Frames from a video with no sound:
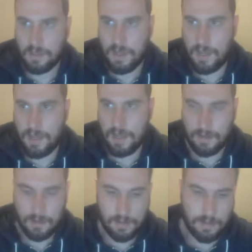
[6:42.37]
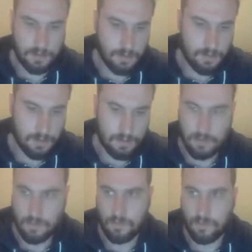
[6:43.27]
And
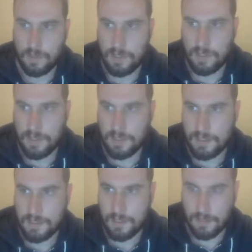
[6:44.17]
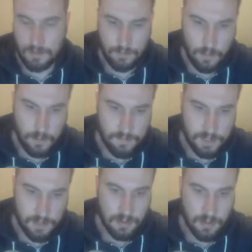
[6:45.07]
what that does is it moves
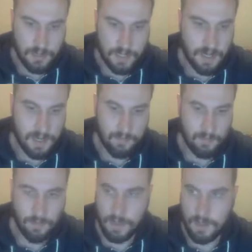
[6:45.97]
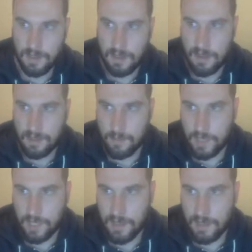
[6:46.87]
the load time at the
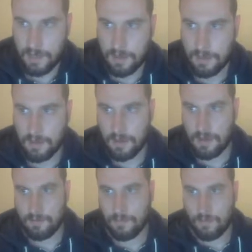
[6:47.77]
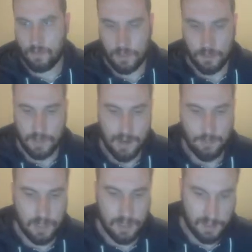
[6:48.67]
beginning when you're not
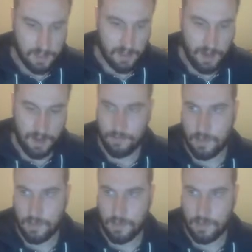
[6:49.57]
playing the game.